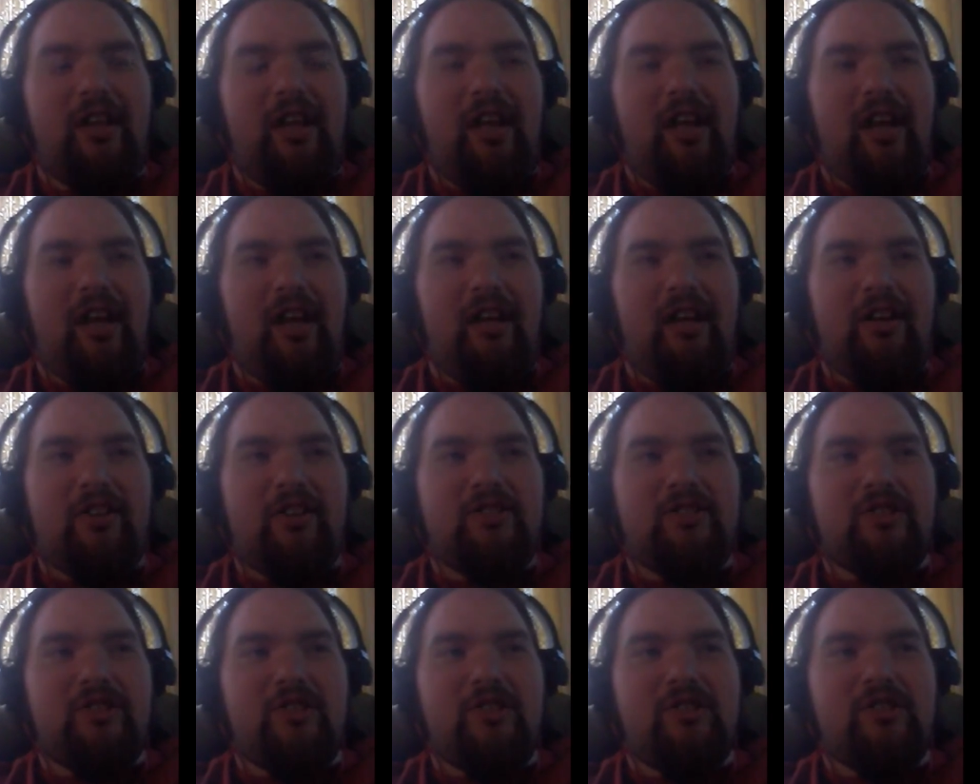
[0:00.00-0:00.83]
And
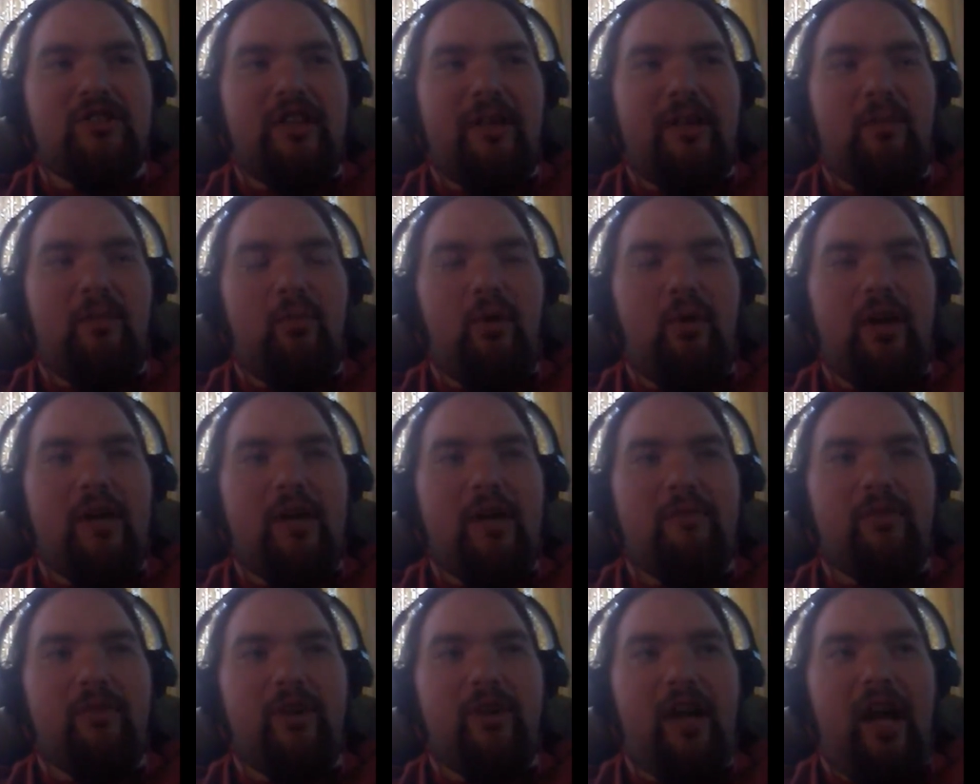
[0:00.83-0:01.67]
it's just like,
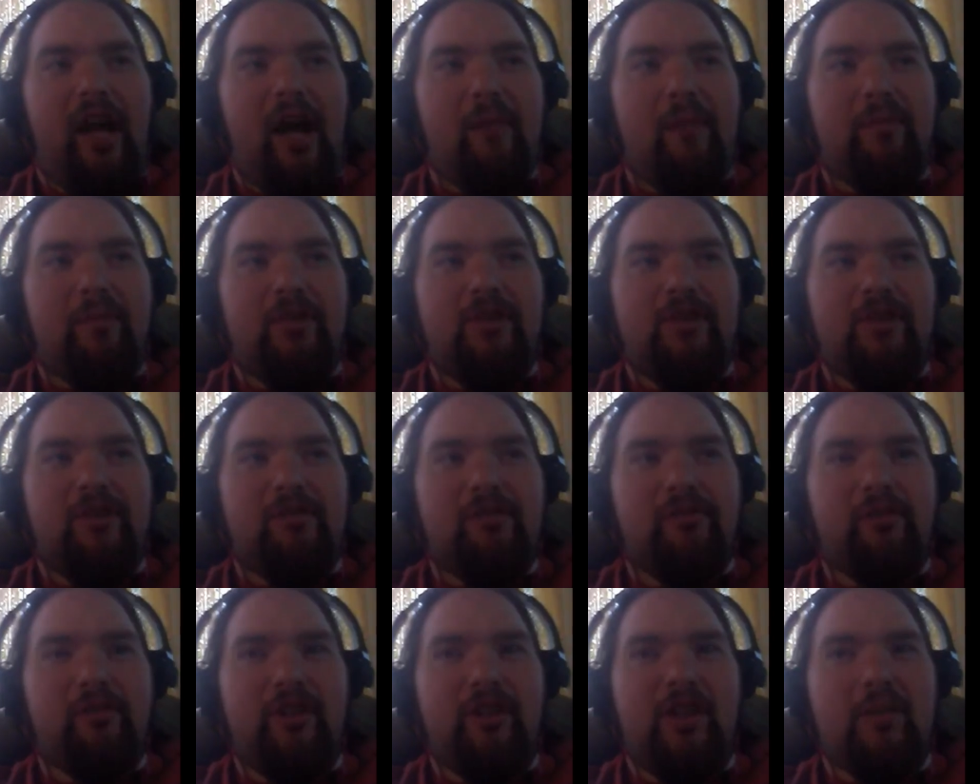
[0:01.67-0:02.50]
whatever happened
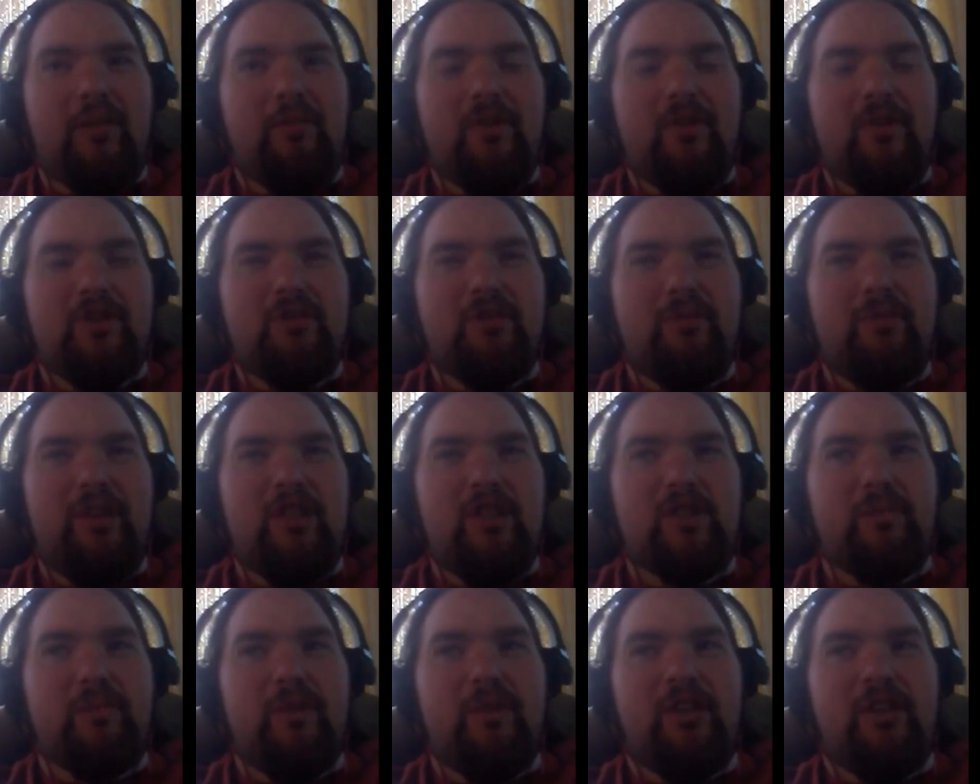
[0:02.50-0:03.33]
to freedom of
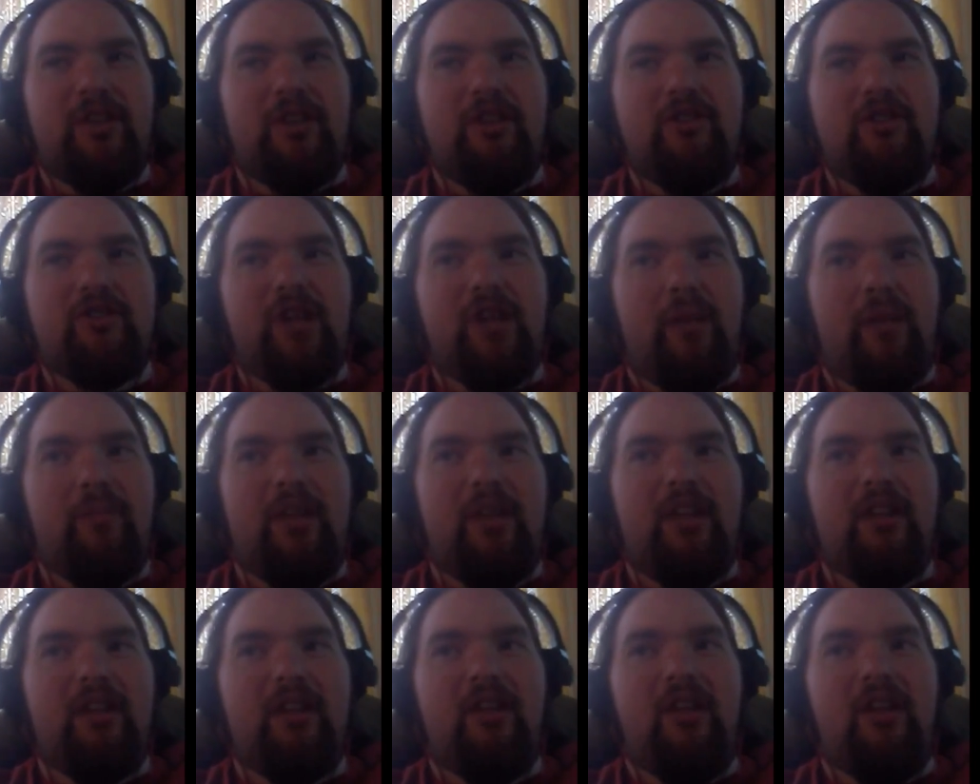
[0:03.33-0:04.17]
speech? Because I
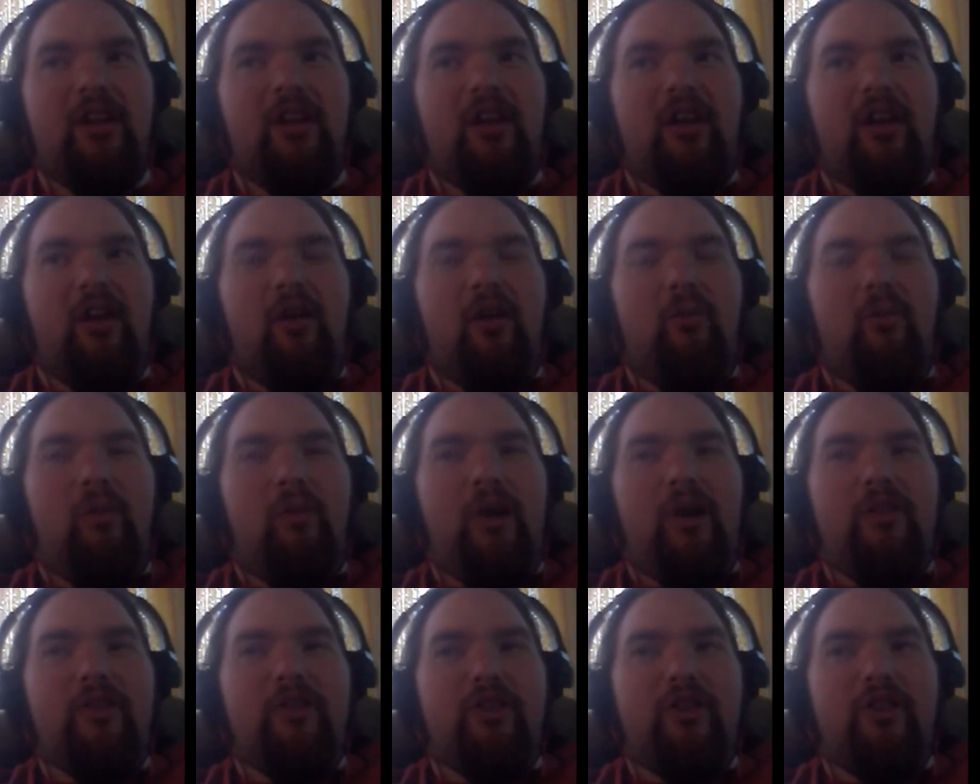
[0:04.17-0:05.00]
mean,
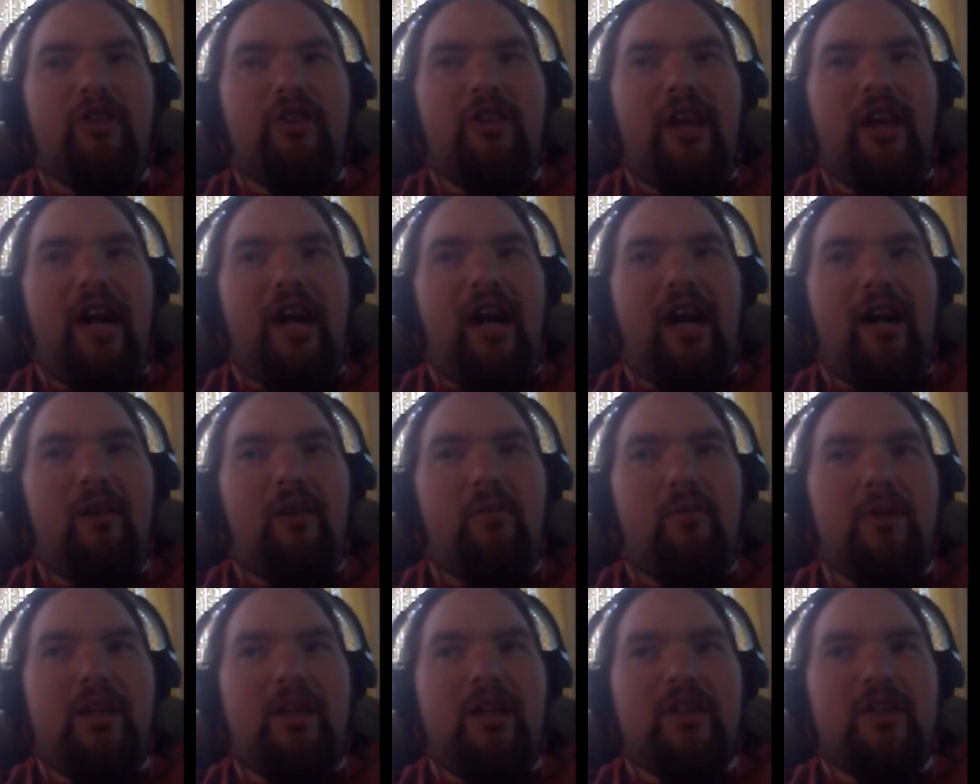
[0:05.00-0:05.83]
whether or
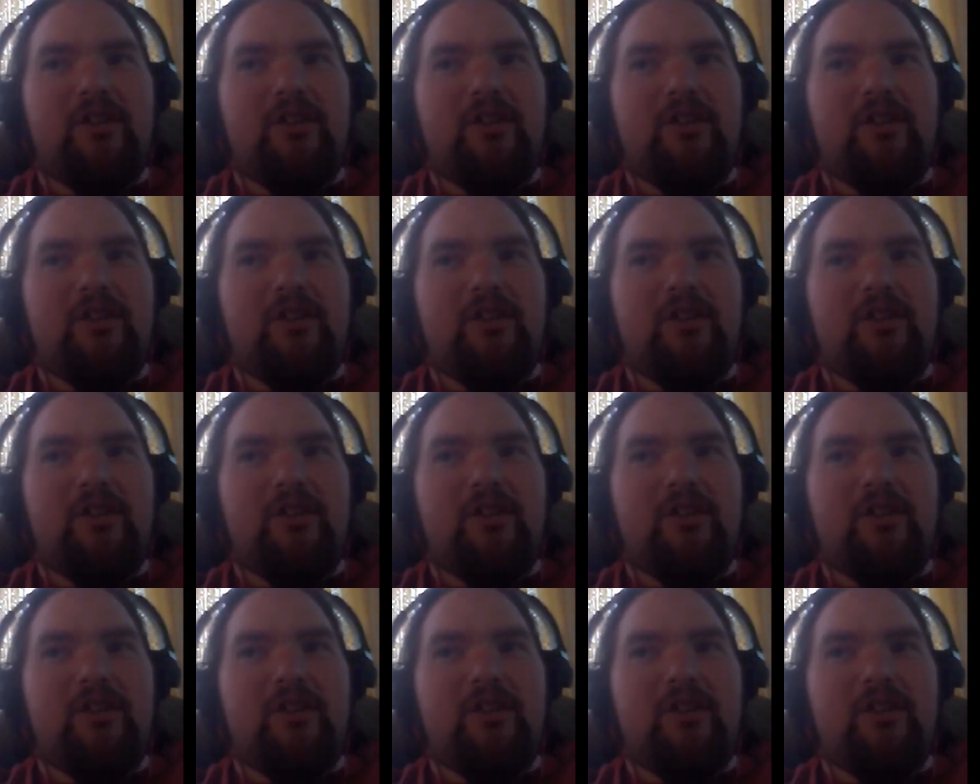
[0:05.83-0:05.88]
not